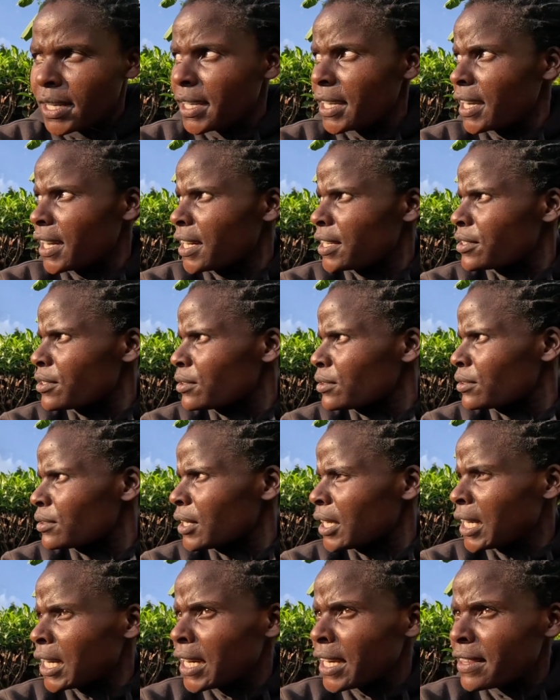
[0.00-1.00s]
yeah
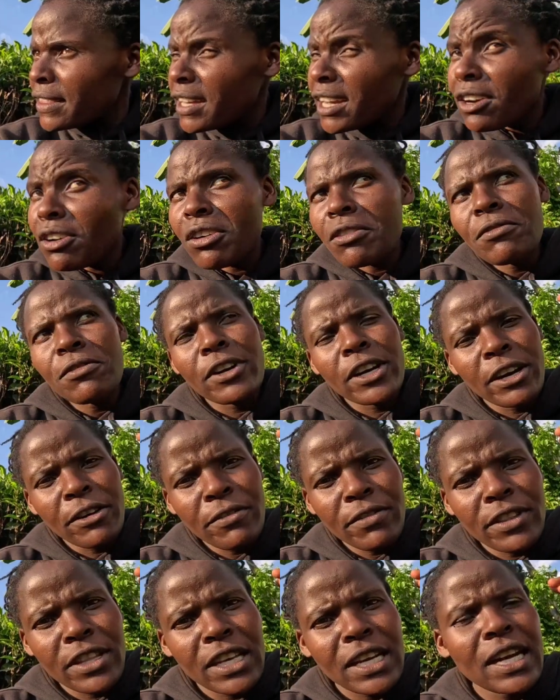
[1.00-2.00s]
so i thank god for
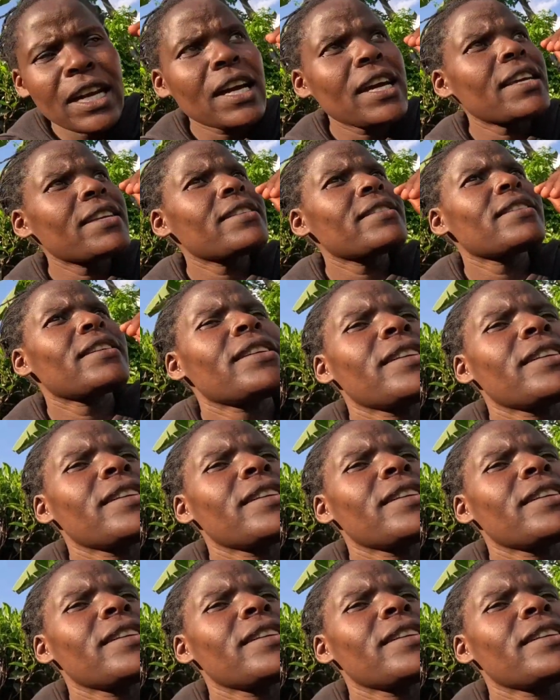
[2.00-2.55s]
everything guys